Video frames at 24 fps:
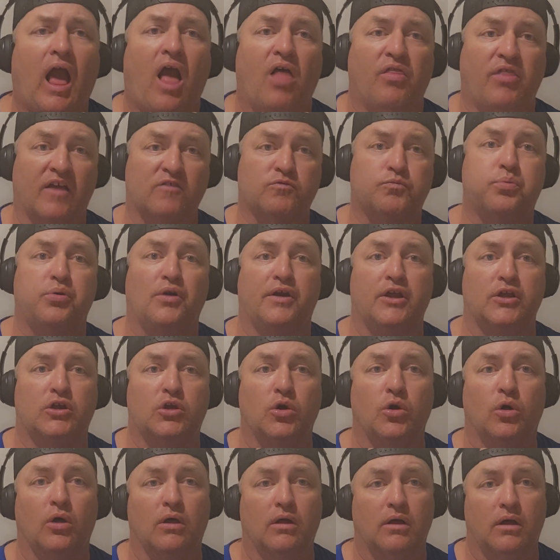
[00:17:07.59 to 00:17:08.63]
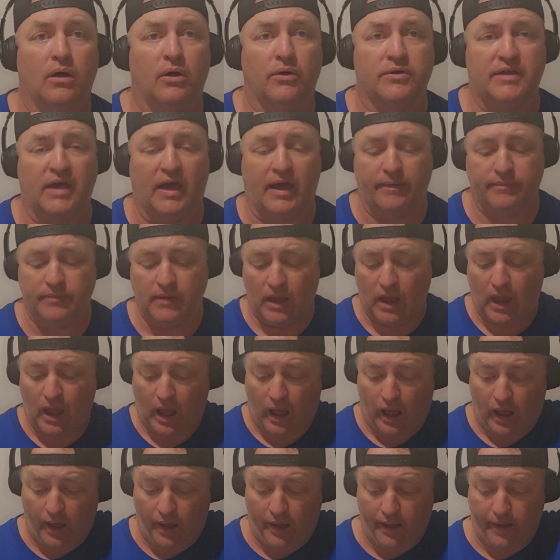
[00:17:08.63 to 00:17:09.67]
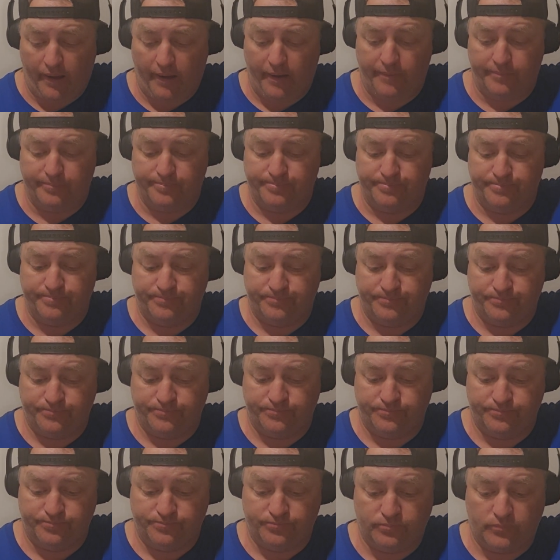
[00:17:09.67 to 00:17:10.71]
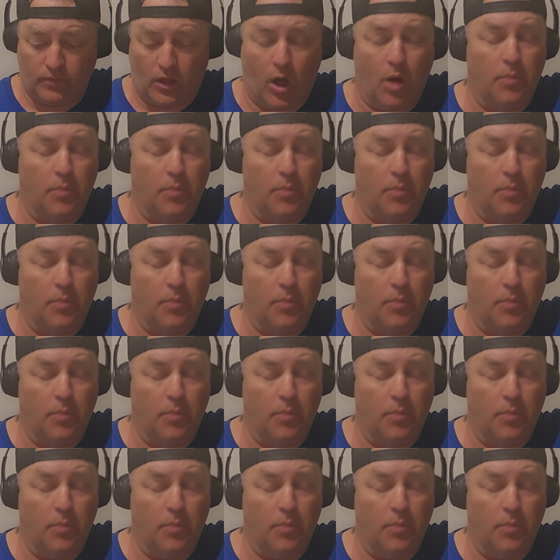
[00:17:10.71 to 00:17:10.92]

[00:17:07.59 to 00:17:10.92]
That's pretty cool, okay? I